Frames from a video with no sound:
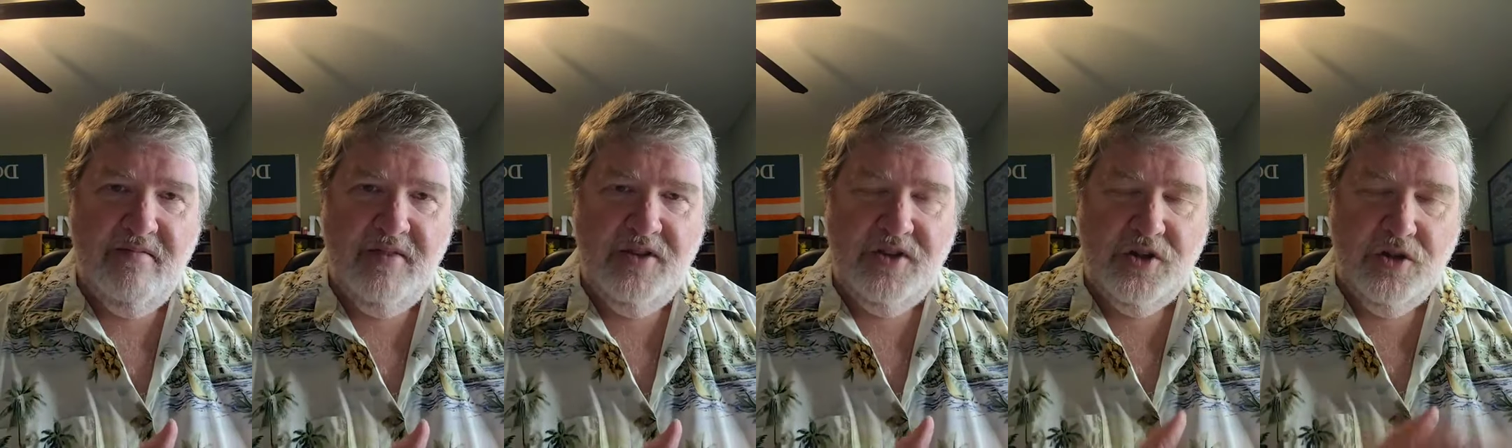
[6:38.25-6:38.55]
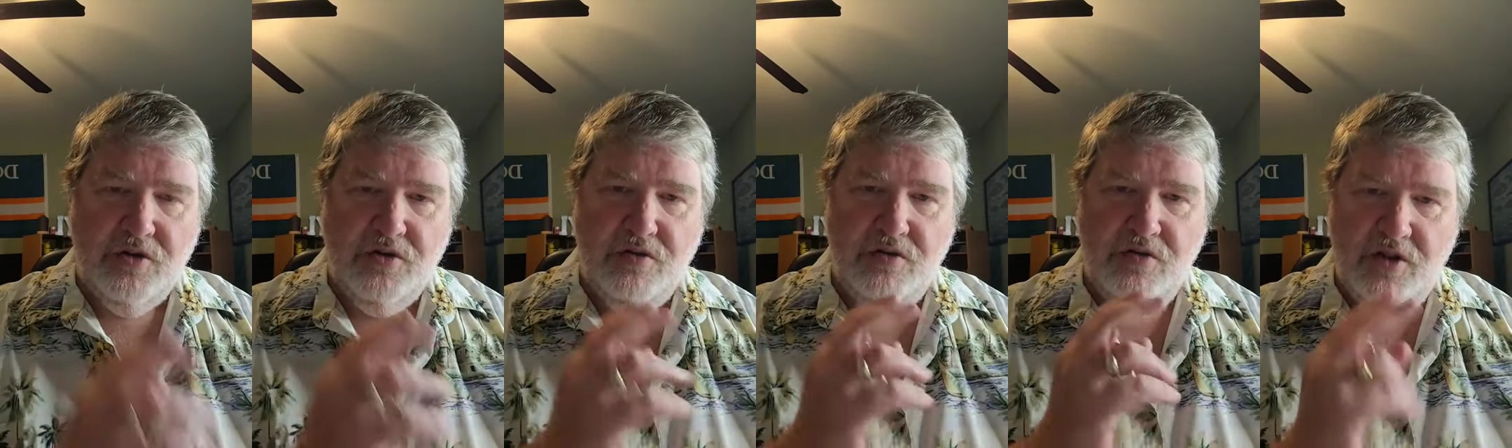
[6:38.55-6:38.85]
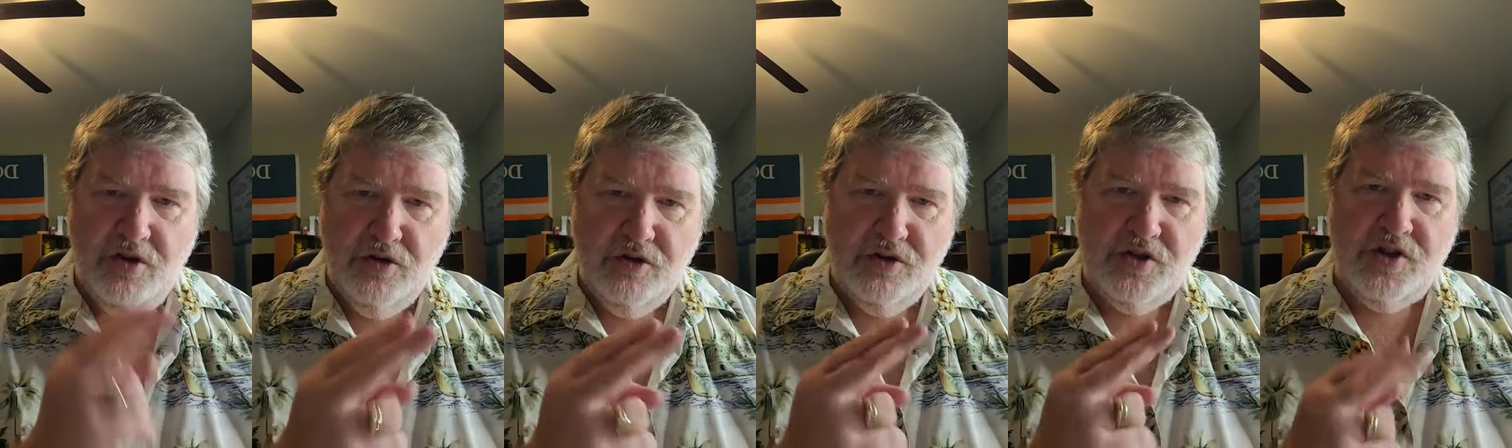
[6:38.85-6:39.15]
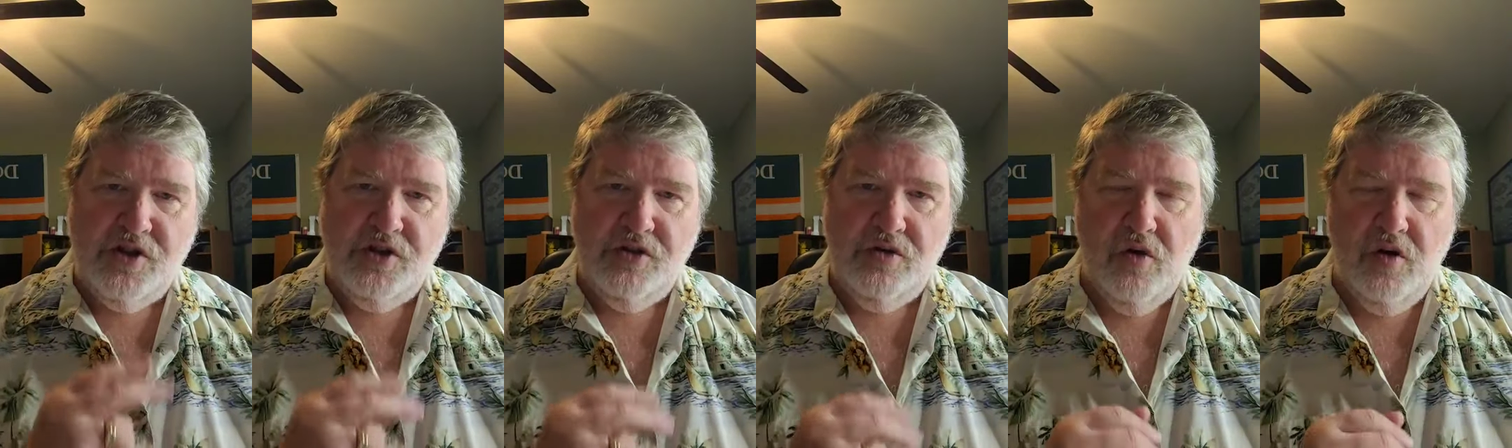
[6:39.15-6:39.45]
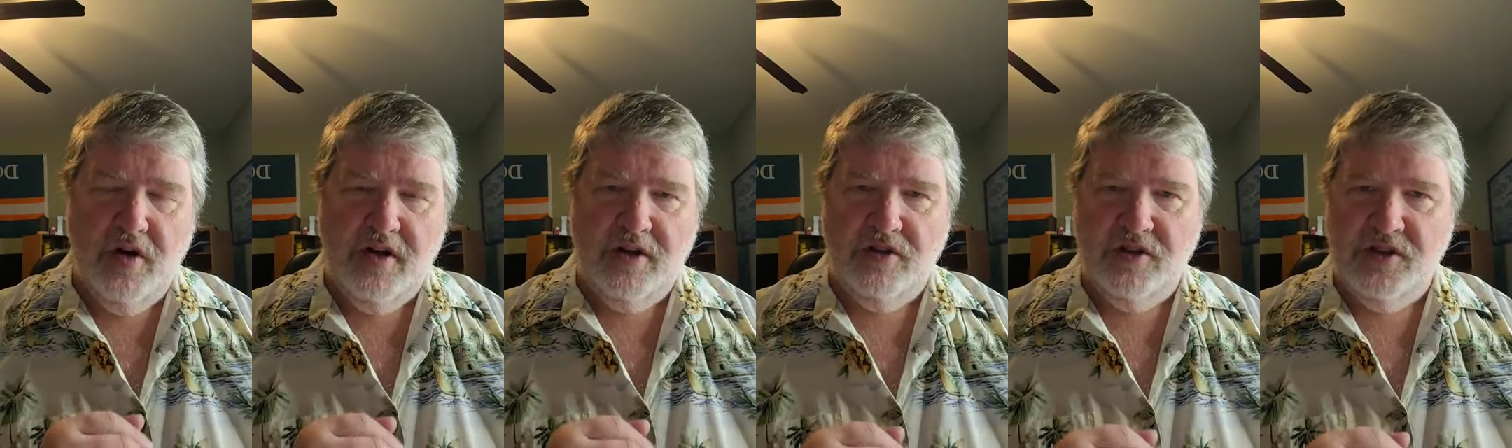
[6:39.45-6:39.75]
So those two
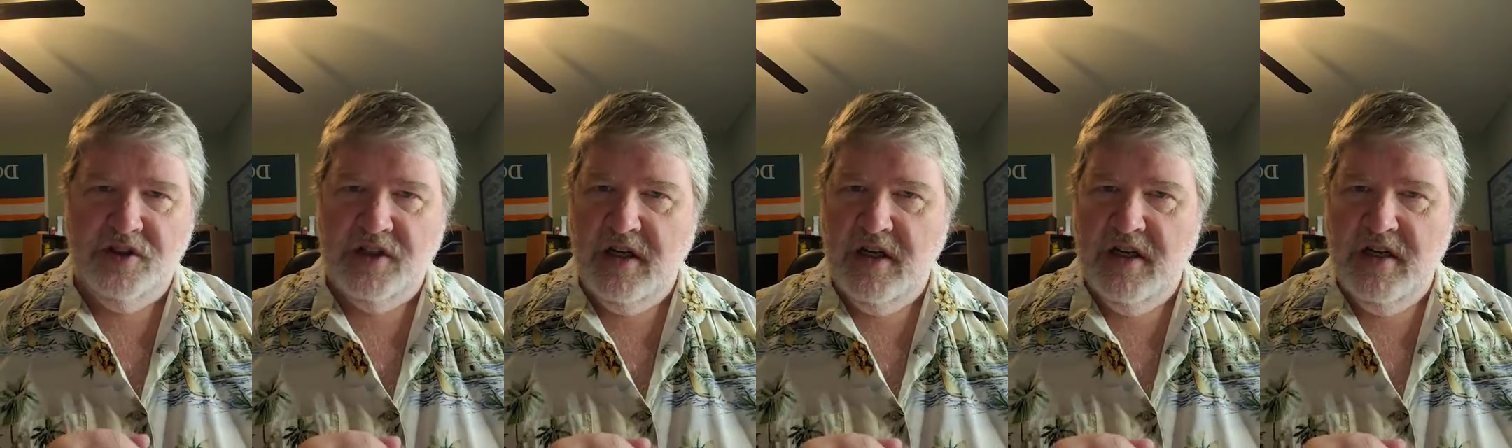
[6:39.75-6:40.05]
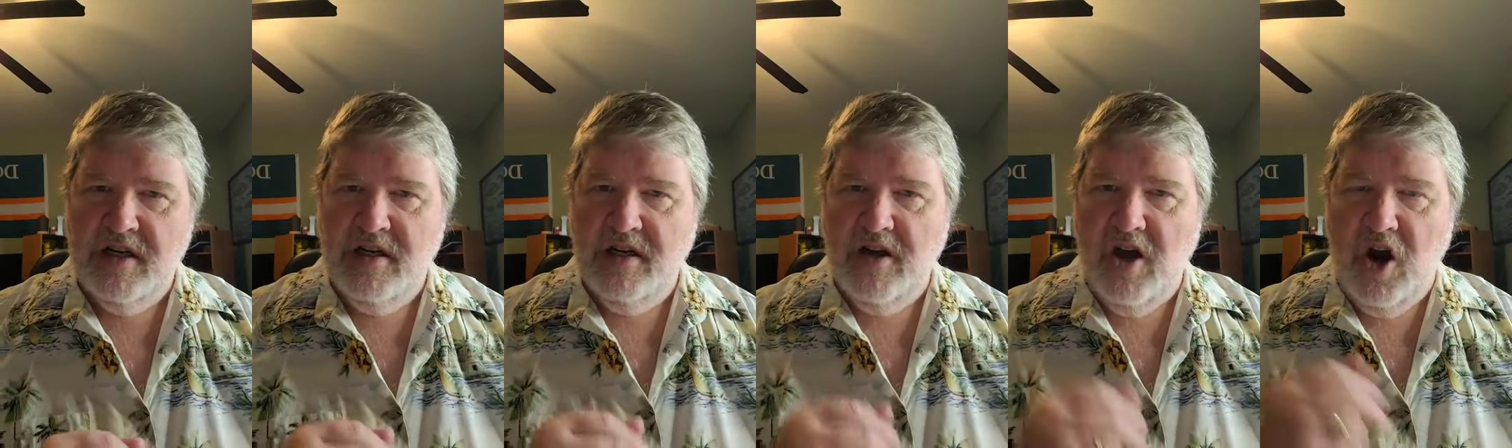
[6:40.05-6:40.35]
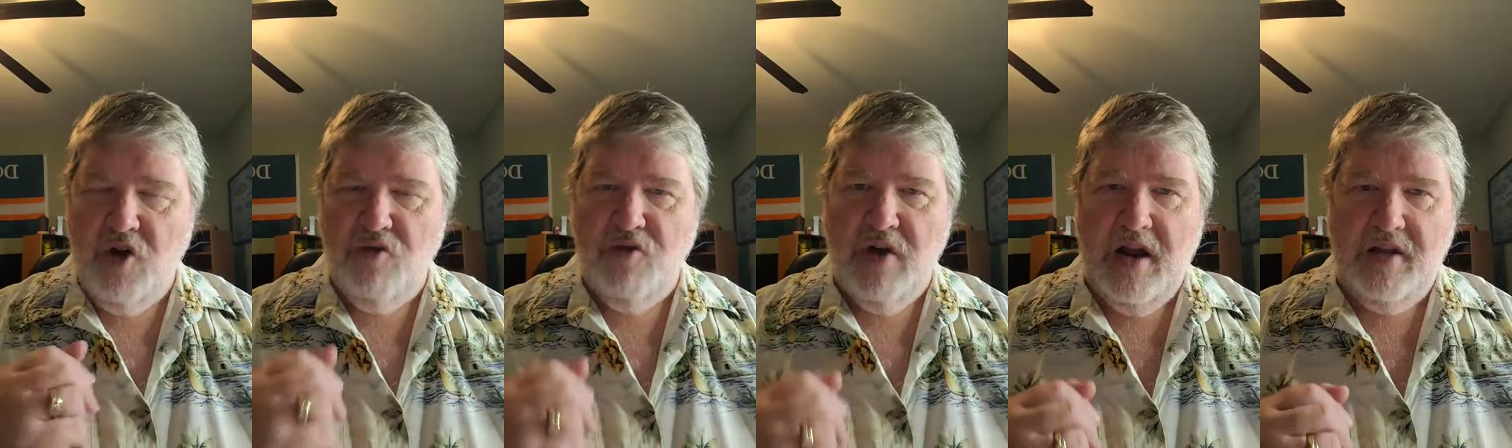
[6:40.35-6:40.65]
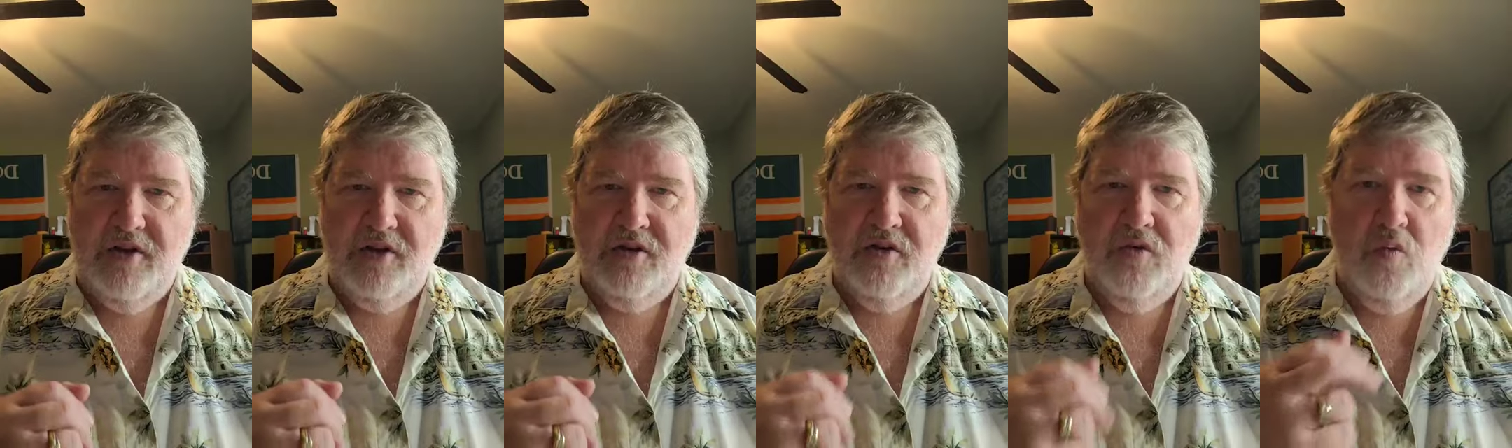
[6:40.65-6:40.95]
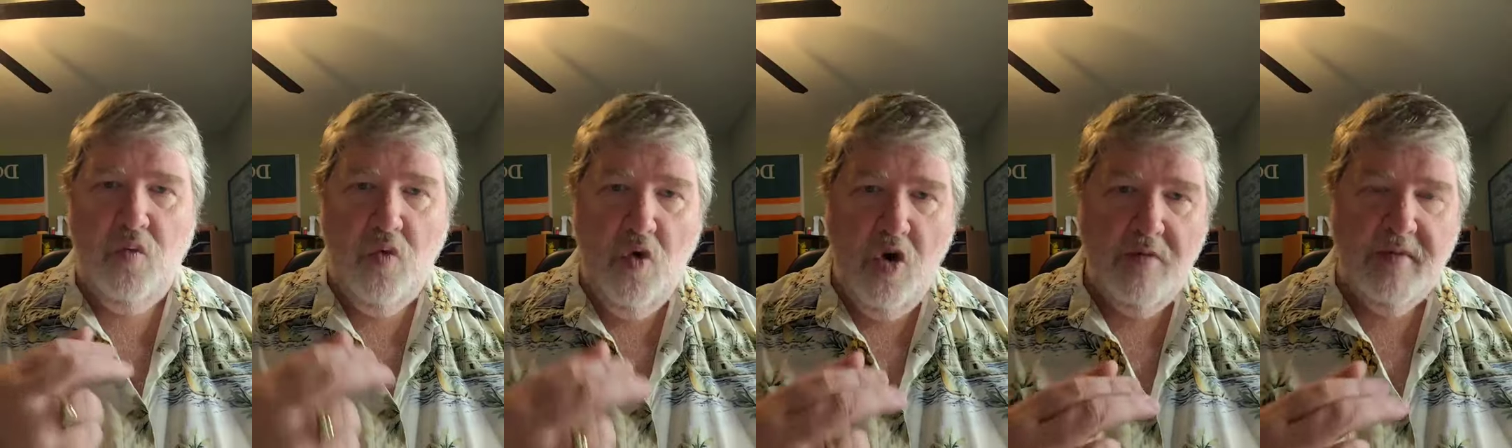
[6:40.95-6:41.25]
oils are rather
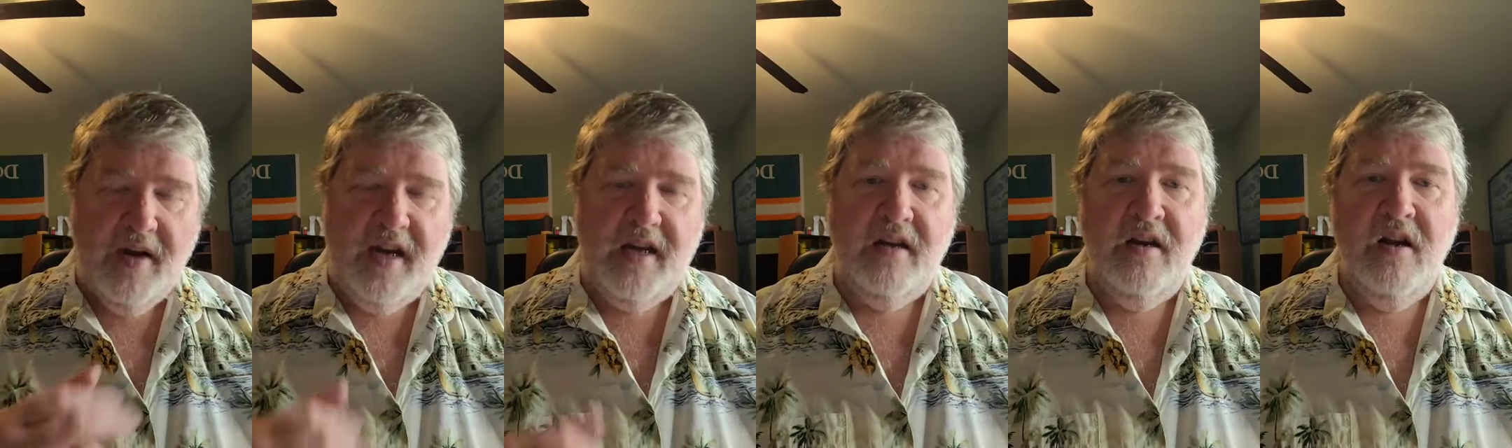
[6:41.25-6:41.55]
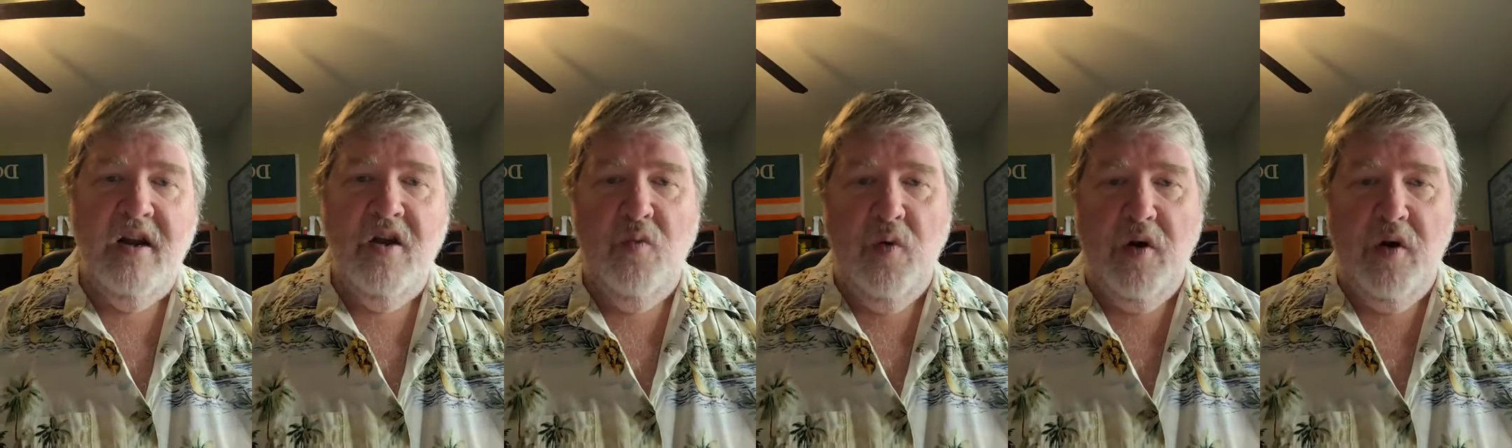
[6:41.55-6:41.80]
warming,